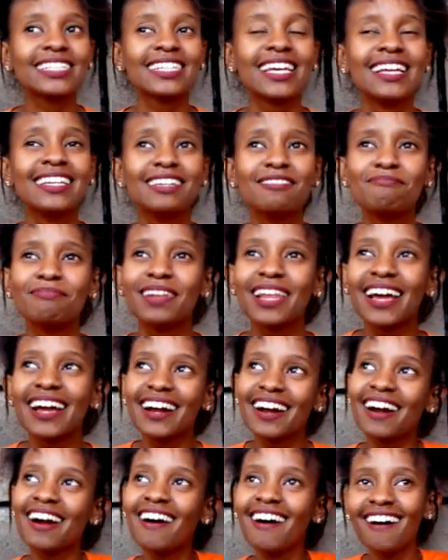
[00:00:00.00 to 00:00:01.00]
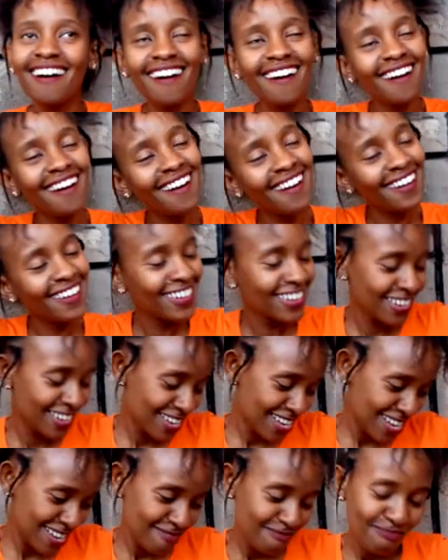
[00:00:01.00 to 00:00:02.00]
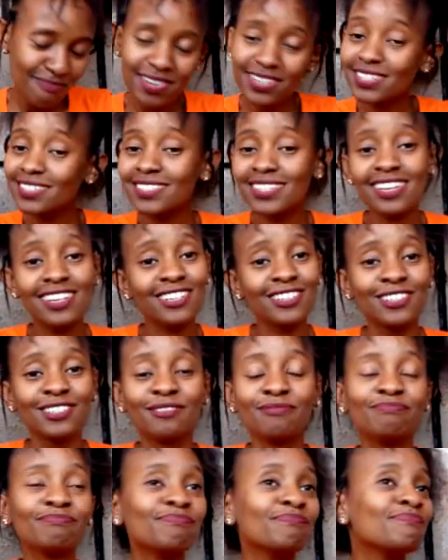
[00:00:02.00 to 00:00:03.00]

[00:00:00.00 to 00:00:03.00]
And I'm like, oh, meditation.